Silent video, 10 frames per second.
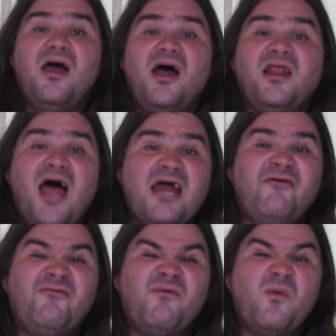A lot
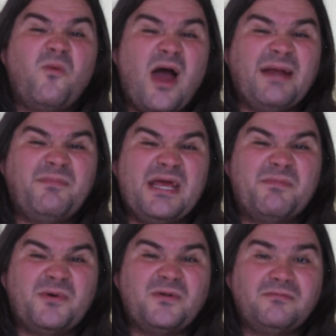of white
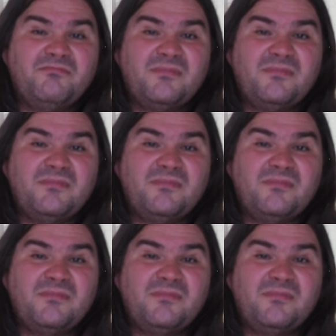people